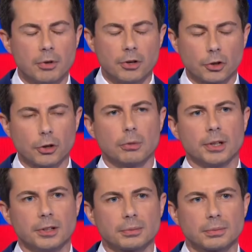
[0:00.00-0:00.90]
determined
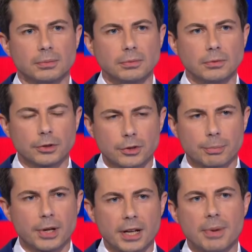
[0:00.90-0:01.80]
to
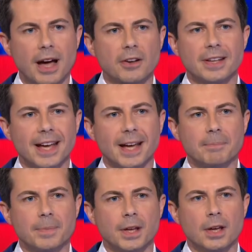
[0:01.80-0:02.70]
bring about a day
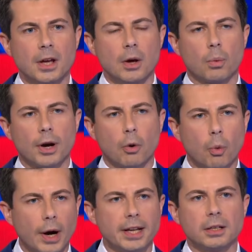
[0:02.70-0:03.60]
when a
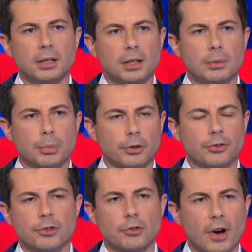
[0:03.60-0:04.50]
white
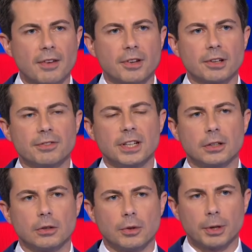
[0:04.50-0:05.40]
person driving a
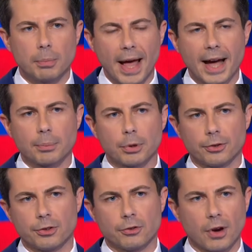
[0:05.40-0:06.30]
vehicle and a black
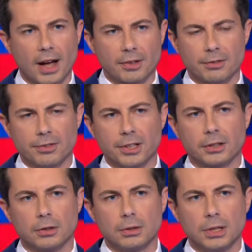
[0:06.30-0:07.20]
person driving a
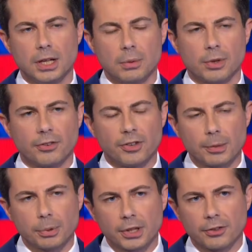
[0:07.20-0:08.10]
vehicle, when they see a
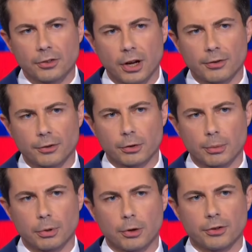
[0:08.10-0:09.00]
police officer
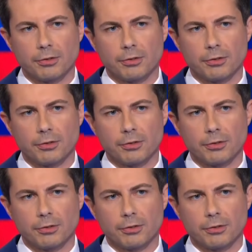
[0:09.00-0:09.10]
approaching,